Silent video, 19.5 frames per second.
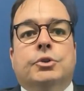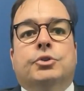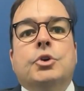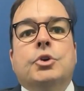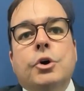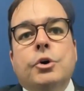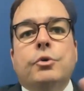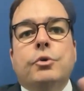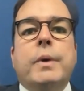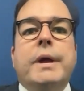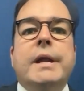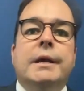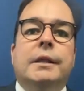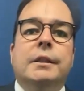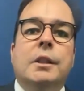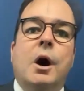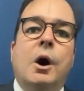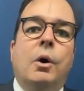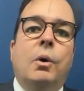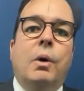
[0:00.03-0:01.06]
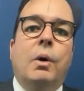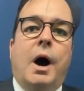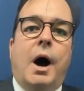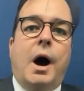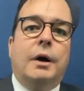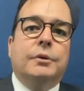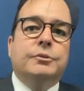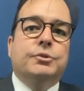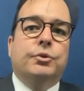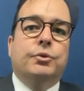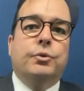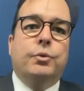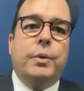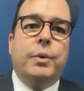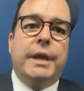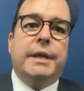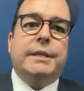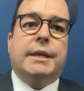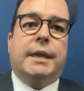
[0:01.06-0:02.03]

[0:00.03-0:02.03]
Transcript: Do you really know how to read